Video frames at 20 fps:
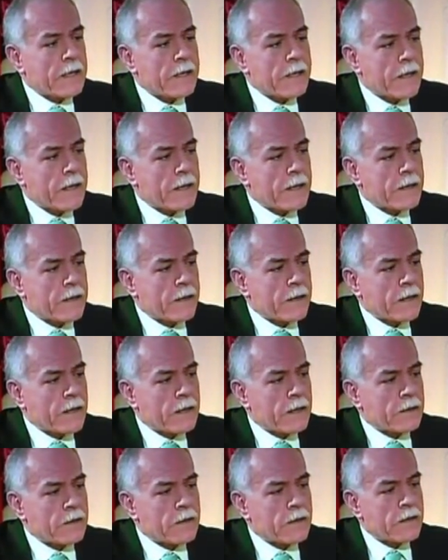And
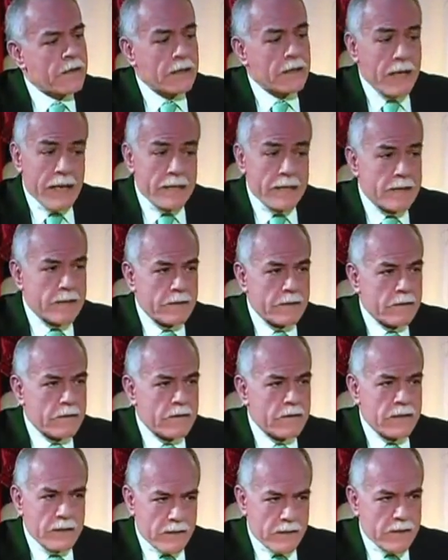the
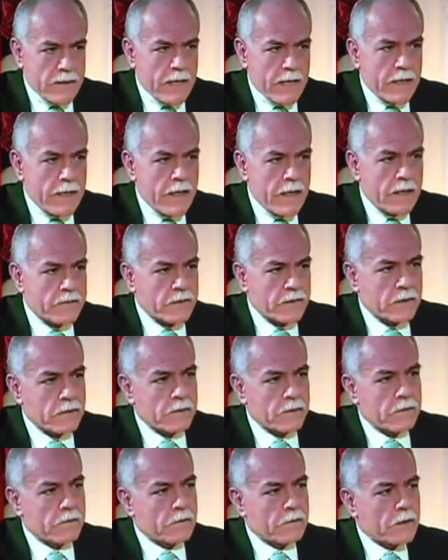last, since
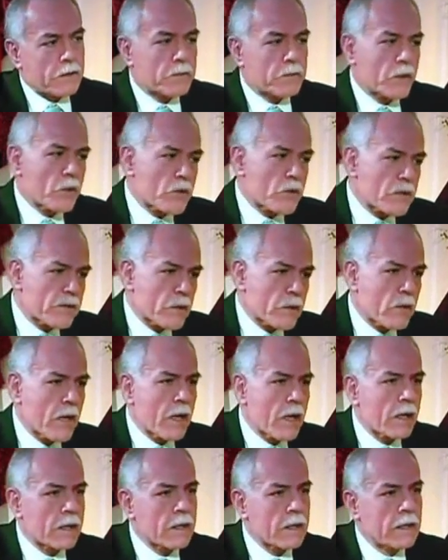9/11, and
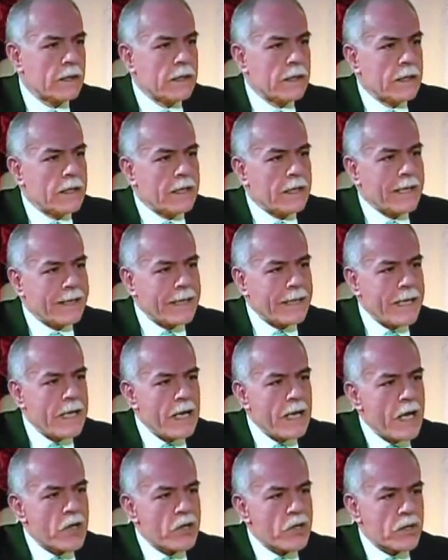because of Iraq,
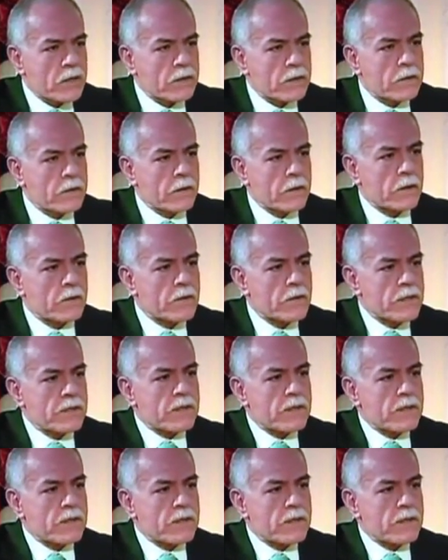that alienation,